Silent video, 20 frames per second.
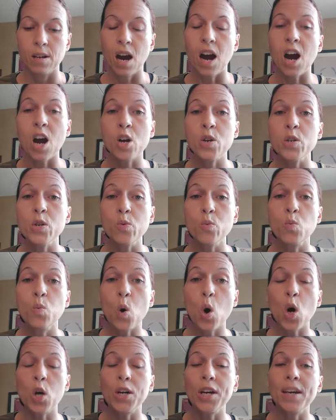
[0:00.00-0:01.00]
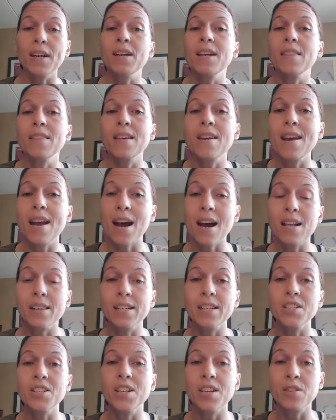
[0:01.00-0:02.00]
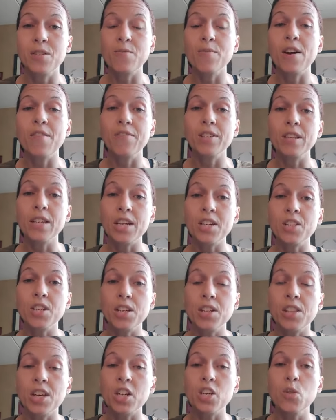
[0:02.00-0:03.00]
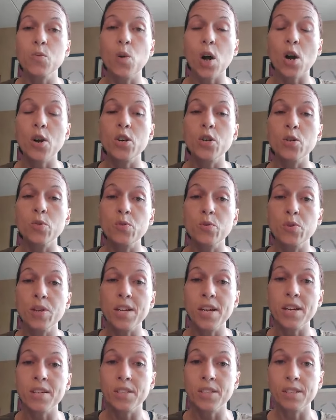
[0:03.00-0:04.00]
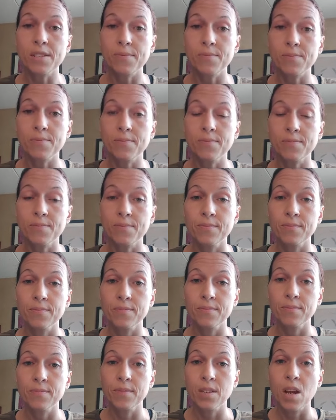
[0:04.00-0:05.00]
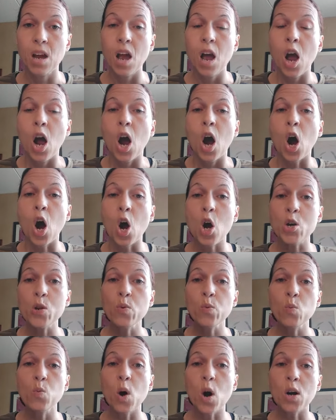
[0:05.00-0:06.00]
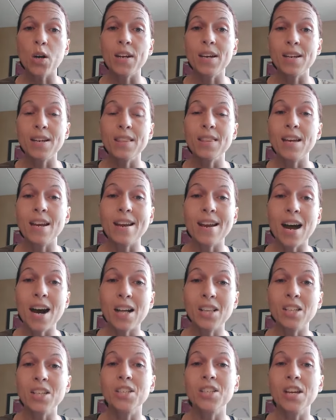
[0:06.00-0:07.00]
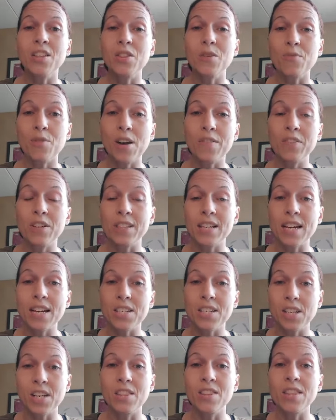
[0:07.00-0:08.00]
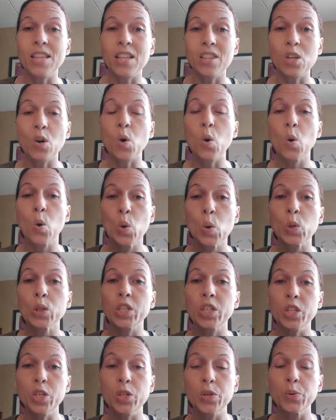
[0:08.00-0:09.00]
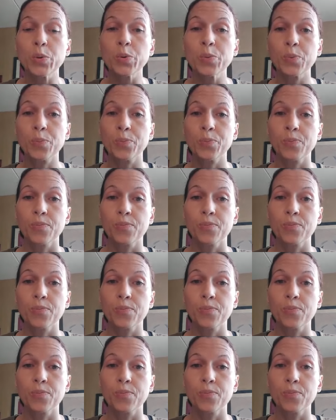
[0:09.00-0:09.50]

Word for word: Are you walking in the knowledge and the revelation that you are a new creation? Are you walking in the knowledge and the revelation that the old you